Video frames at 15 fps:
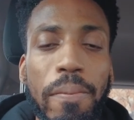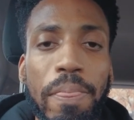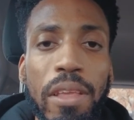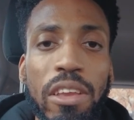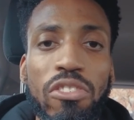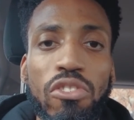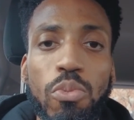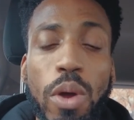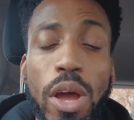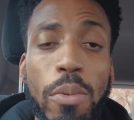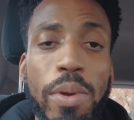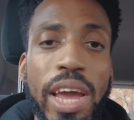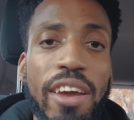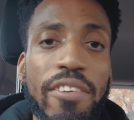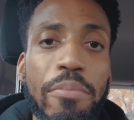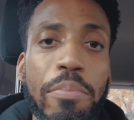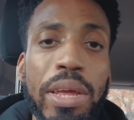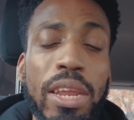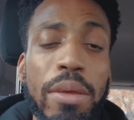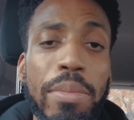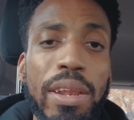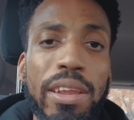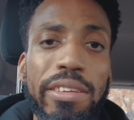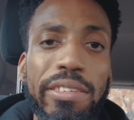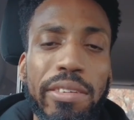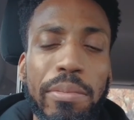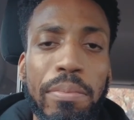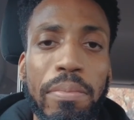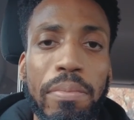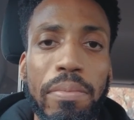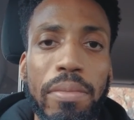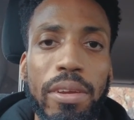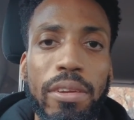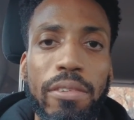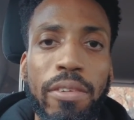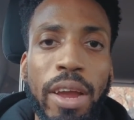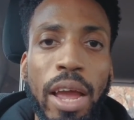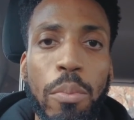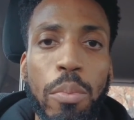This is why we have minimalism, right?